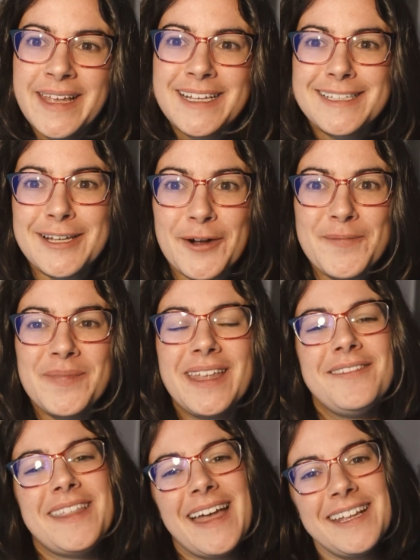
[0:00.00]
So
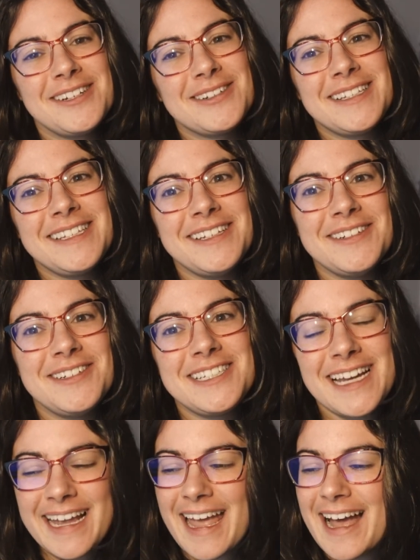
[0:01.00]
if that interests you,
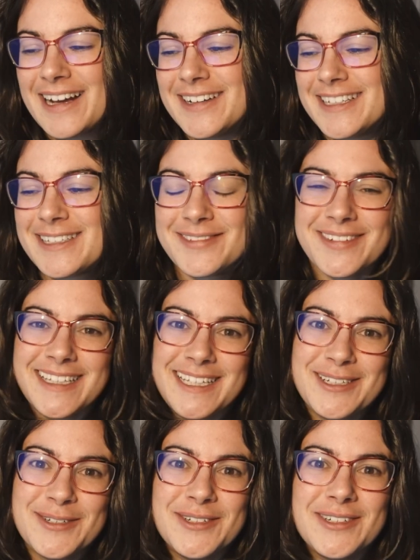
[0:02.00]
check it out. It's
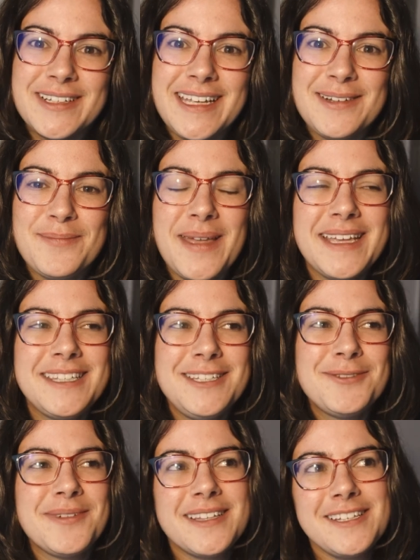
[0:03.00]
really cool. It makes
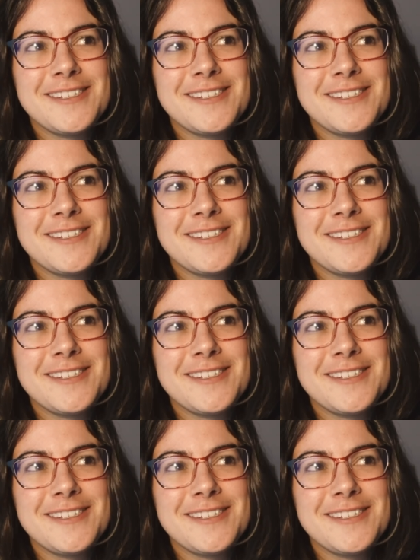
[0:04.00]
these really